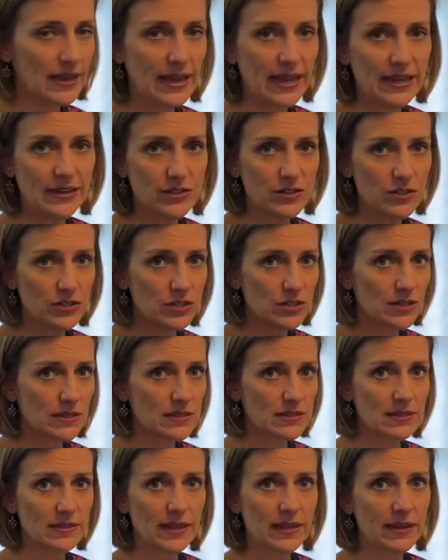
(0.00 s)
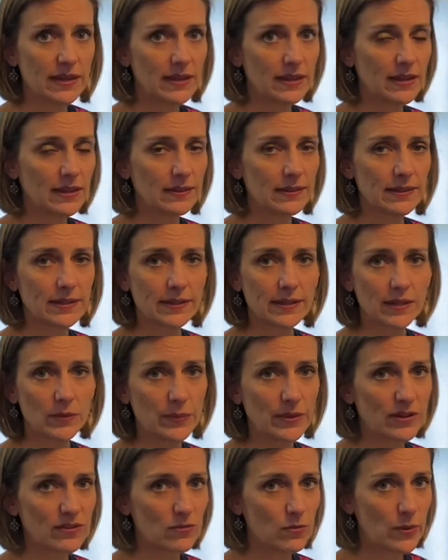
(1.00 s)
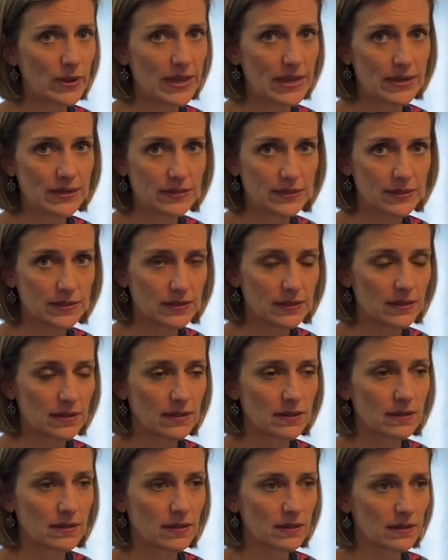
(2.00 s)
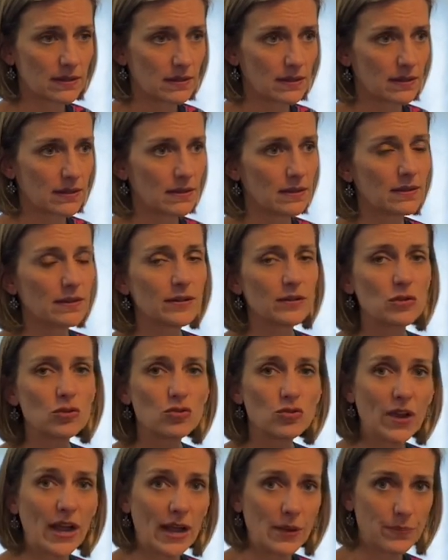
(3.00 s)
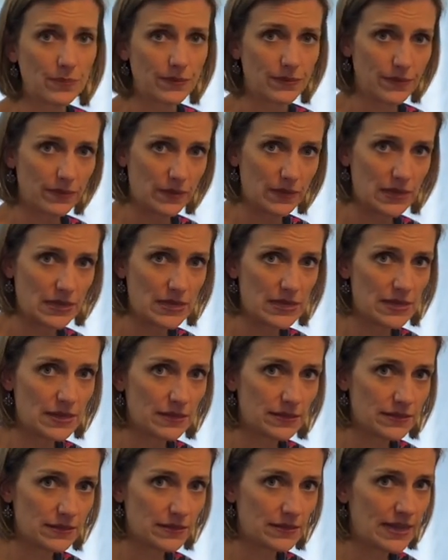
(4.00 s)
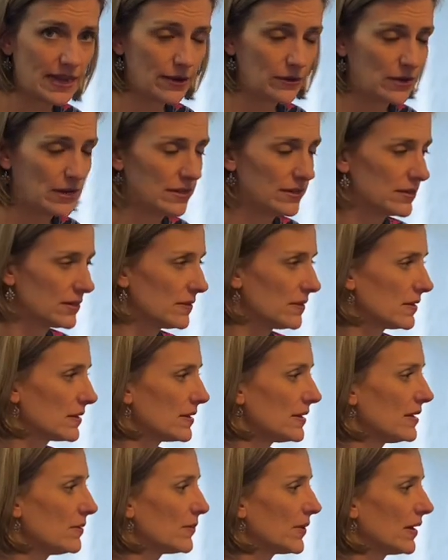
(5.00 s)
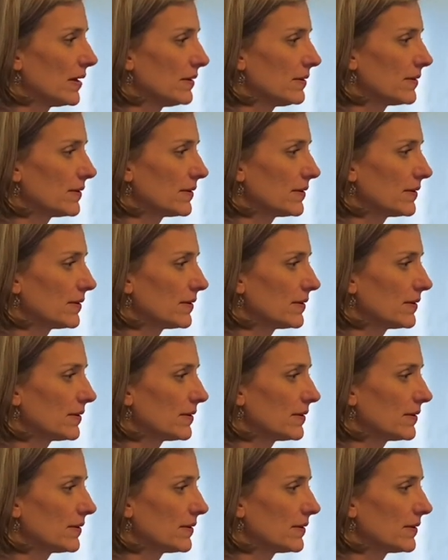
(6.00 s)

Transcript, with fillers: and just letting a little bit of weight drop the keys down into the key bed.